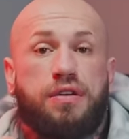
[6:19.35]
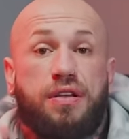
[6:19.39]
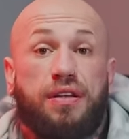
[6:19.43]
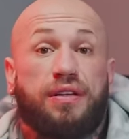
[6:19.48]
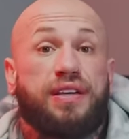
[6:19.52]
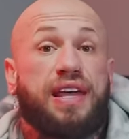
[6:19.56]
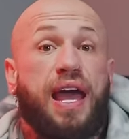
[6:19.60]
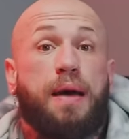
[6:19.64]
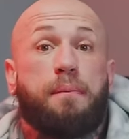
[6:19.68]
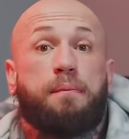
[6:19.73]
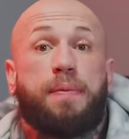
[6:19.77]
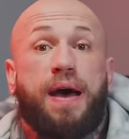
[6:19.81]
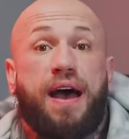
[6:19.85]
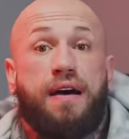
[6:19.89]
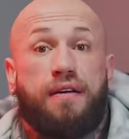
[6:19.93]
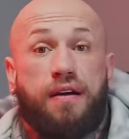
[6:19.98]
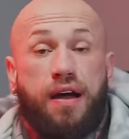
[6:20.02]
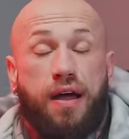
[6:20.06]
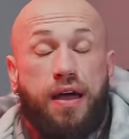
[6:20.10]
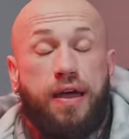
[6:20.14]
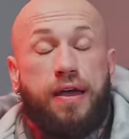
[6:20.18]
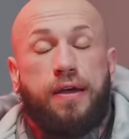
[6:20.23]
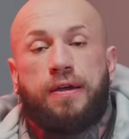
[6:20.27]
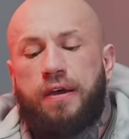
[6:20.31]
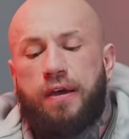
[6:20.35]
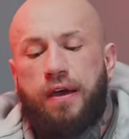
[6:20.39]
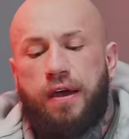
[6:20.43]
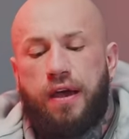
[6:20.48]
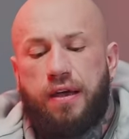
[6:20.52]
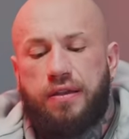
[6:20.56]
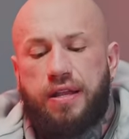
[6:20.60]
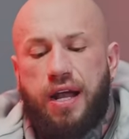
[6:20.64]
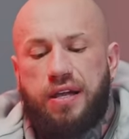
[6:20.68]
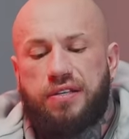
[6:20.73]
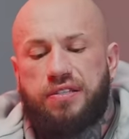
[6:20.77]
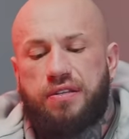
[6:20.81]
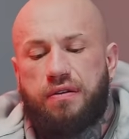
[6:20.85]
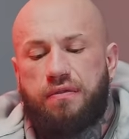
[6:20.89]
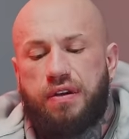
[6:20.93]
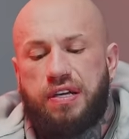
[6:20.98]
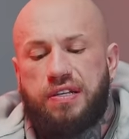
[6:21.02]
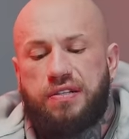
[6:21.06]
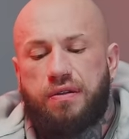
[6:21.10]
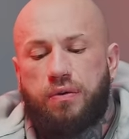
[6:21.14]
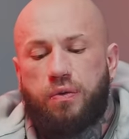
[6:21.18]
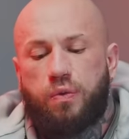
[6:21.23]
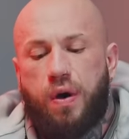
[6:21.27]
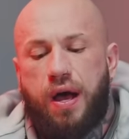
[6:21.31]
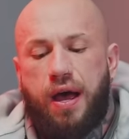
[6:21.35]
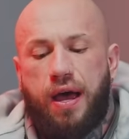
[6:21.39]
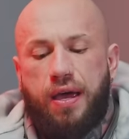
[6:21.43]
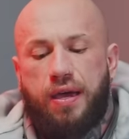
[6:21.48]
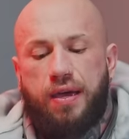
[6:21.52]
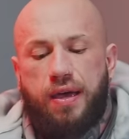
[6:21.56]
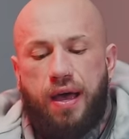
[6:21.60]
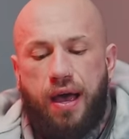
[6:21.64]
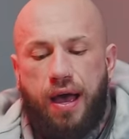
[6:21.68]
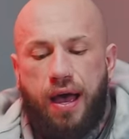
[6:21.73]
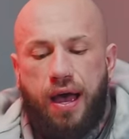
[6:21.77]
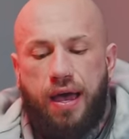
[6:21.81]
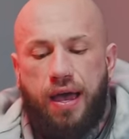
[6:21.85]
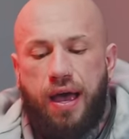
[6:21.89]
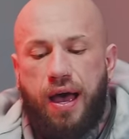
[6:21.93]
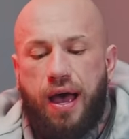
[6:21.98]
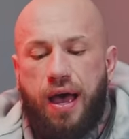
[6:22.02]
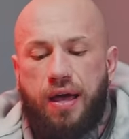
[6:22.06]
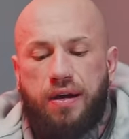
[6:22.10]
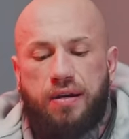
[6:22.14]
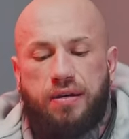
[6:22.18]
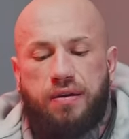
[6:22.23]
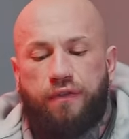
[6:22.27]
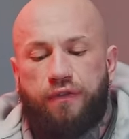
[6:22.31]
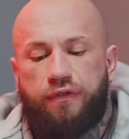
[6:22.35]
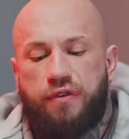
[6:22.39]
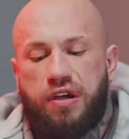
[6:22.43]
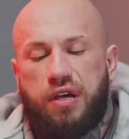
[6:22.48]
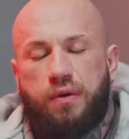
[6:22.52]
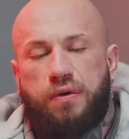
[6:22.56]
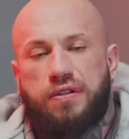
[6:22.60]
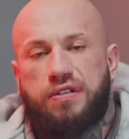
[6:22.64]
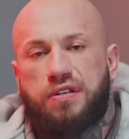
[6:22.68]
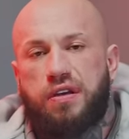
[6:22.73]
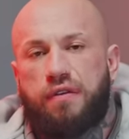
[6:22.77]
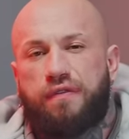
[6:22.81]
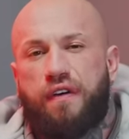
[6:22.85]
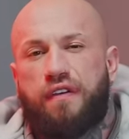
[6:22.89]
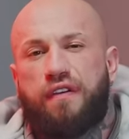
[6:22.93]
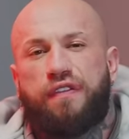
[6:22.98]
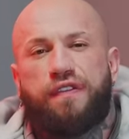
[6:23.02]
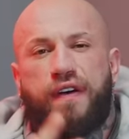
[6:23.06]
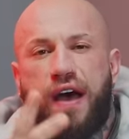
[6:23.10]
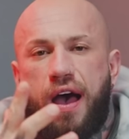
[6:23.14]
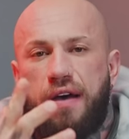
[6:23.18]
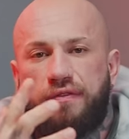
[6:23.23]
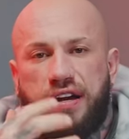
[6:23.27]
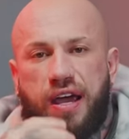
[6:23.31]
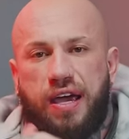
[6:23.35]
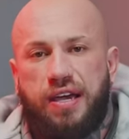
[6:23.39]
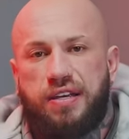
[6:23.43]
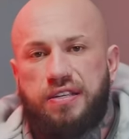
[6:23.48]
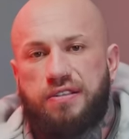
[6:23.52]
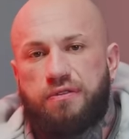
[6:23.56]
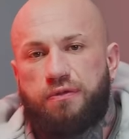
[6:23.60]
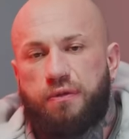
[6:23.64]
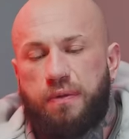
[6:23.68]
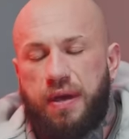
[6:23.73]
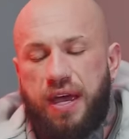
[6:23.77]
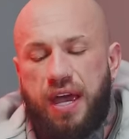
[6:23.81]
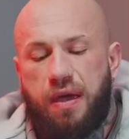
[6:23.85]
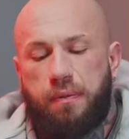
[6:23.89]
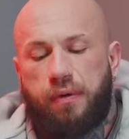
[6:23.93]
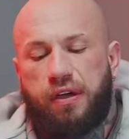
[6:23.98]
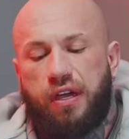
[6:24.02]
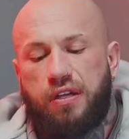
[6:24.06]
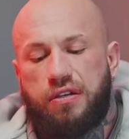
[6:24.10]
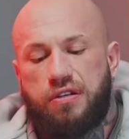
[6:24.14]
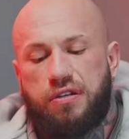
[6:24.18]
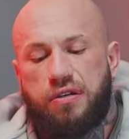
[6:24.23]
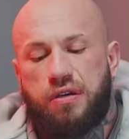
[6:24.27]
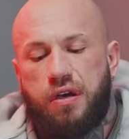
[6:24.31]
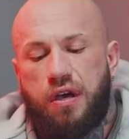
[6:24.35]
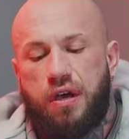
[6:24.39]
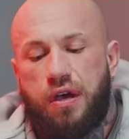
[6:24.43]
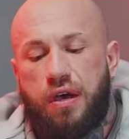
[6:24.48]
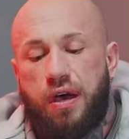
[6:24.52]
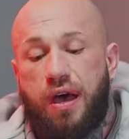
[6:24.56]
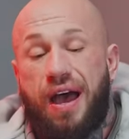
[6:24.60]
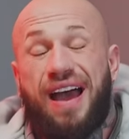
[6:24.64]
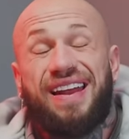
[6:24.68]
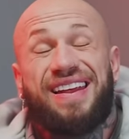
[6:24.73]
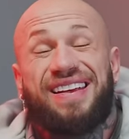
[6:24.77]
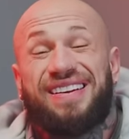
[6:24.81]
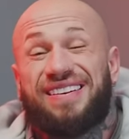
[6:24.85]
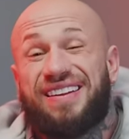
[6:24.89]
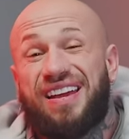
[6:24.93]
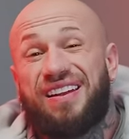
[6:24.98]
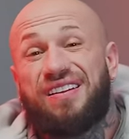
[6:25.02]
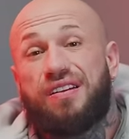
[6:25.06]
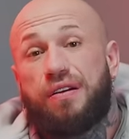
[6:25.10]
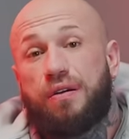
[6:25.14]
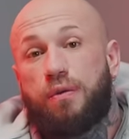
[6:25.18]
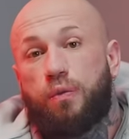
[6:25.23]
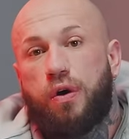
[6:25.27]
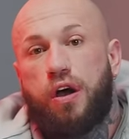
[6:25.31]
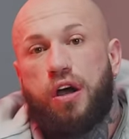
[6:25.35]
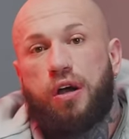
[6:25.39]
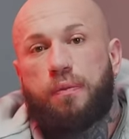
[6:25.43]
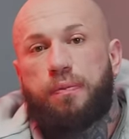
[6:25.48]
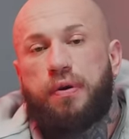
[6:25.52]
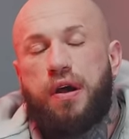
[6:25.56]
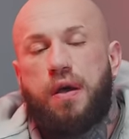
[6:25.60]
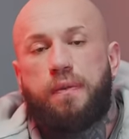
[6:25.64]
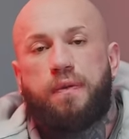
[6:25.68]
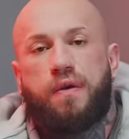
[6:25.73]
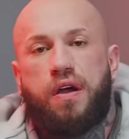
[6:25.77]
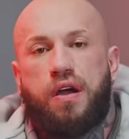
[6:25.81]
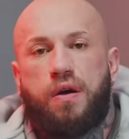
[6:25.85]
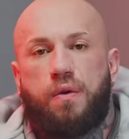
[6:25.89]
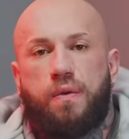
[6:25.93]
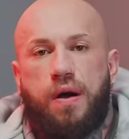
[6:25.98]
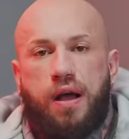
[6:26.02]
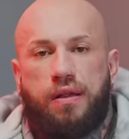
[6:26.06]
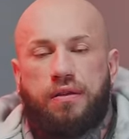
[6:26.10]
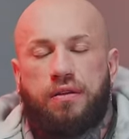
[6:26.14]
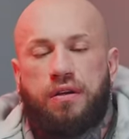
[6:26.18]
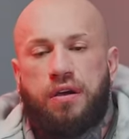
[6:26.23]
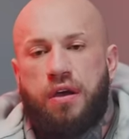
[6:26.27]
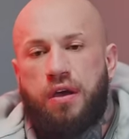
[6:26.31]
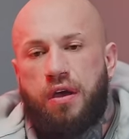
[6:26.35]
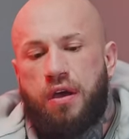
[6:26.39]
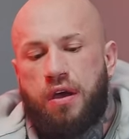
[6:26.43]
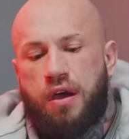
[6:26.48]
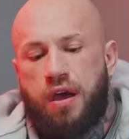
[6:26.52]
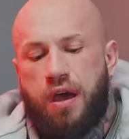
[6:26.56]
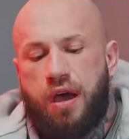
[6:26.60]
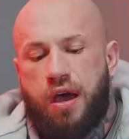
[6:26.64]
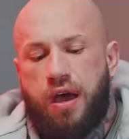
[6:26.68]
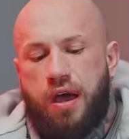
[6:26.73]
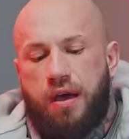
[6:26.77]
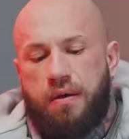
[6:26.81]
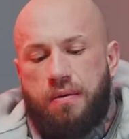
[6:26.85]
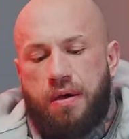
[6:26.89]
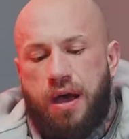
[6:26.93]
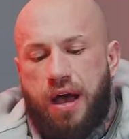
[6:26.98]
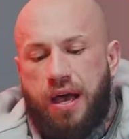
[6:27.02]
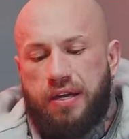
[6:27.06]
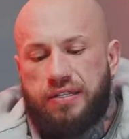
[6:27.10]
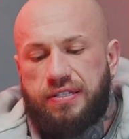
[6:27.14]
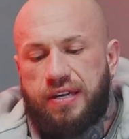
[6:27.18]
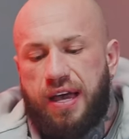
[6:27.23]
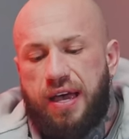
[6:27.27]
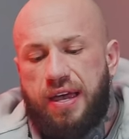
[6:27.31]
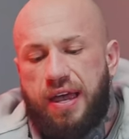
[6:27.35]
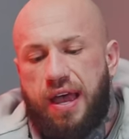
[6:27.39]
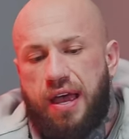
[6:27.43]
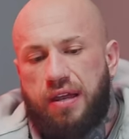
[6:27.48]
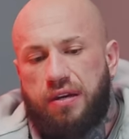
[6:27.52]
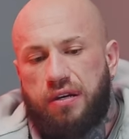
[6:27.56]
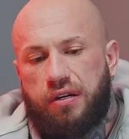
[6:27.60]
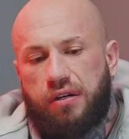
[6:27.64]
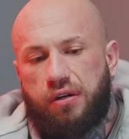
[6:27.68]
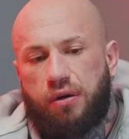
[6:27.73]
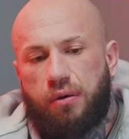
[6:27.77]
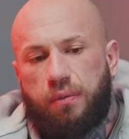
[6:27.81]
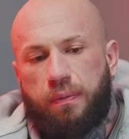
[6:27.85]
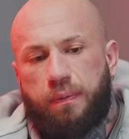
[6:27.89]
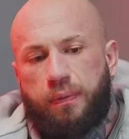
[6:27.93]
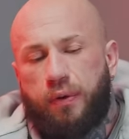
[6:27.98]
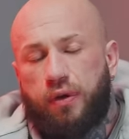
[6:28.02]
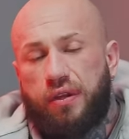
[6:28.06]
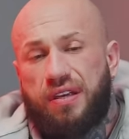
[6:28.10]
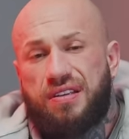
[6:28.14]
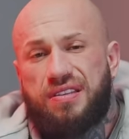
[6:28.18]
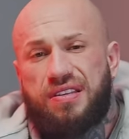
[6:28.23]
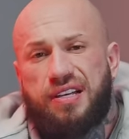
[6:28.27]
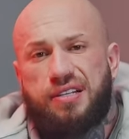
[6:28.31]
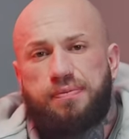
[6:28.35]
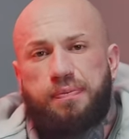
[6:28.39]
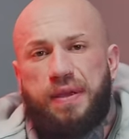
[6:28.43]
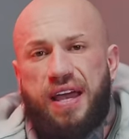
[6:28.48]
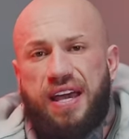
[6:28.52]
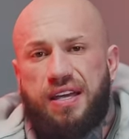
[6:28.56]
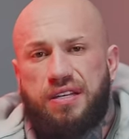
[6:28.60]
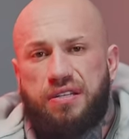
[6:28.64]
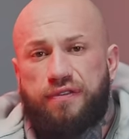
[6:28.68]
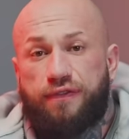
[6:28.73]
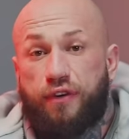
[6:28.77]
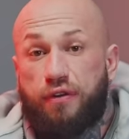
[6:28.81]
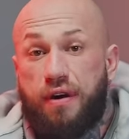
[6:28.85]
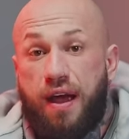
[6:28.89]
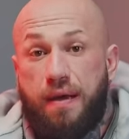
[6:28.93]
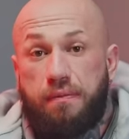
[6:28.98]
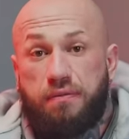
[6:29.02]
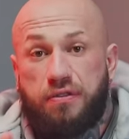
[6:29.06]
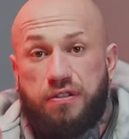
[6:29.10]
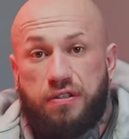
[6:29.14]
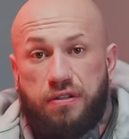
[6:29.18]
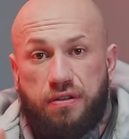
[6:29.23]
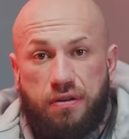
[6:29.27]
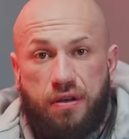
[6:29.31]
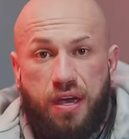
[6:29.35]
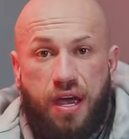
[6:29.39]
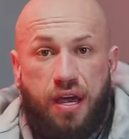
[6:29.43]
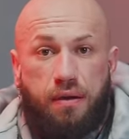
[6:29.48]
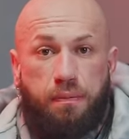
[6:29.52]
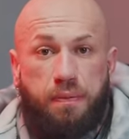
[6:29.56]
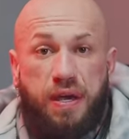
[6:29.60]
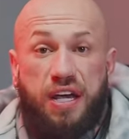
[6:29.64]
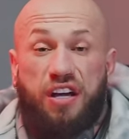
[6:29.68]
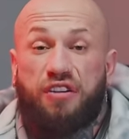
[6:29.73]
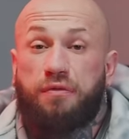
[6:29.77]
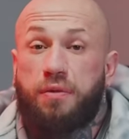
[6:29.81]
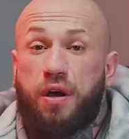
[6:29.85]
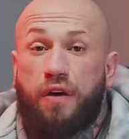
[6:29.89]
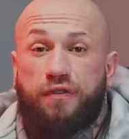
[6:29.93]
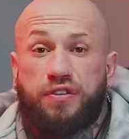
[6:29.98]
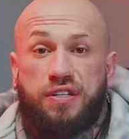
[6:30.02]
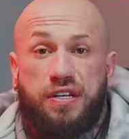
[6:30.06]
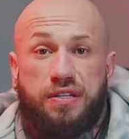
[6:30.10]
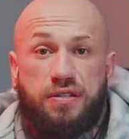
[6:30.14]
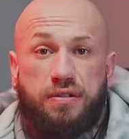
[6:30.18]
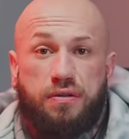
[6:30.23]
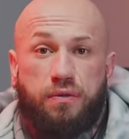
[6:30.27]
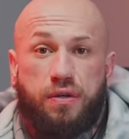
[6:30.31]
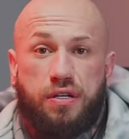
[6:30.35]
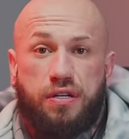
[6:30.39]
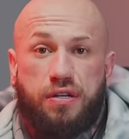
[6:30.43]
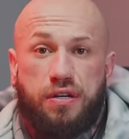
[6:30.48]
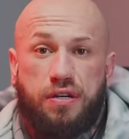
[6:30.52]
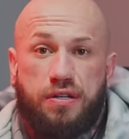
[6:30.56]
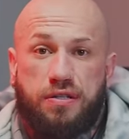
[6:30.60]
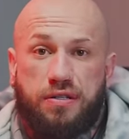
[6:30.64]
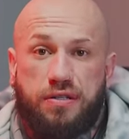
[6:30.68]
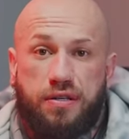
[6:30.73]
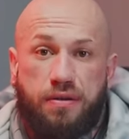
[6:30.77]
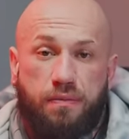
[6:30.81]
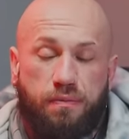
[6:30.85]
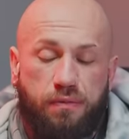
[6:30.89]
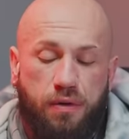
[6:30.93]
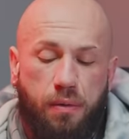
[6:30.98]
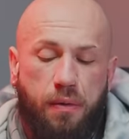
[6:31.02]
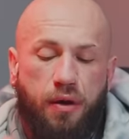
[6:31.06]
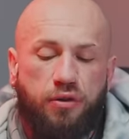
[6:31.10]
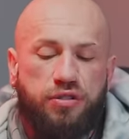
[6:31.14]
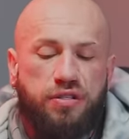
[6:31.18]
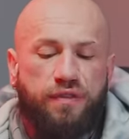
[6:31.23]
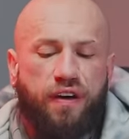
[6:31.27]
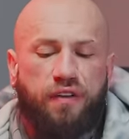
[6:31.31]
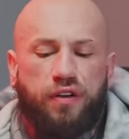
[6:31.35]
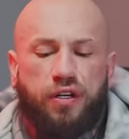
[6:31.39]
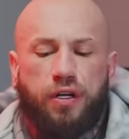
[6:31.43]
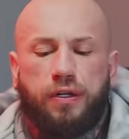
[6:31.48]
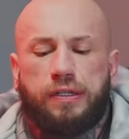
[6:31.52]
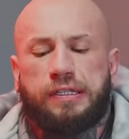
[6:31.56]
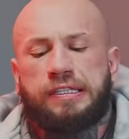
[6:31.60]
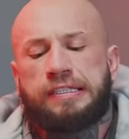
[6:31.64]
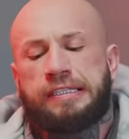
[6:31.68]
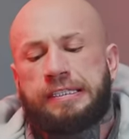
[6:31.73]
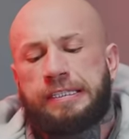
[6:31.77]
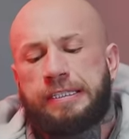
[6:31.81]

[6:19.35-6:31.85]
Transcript: You'll get better at it. Uh, that's the reason why I had frequency of every five days from a hip hinge, and it did work pretty pretty well. Uh, as I ended up pulling six plates for reps in peak of my off season, which is the most I've ever done.